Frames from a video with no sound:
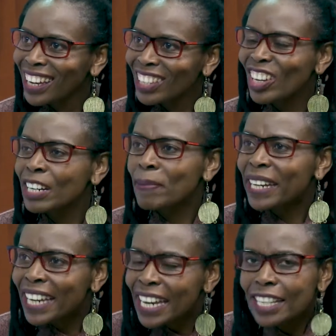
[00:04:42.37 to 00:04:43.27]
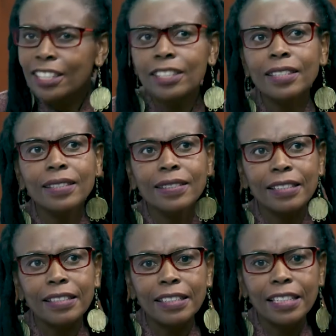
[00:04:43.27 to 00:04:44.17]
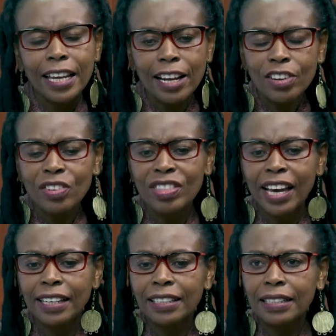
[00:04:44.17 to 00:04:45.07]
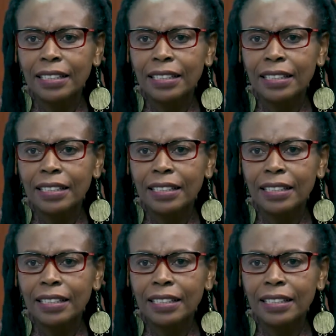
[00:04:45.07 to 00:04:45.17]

So it begins to tell you that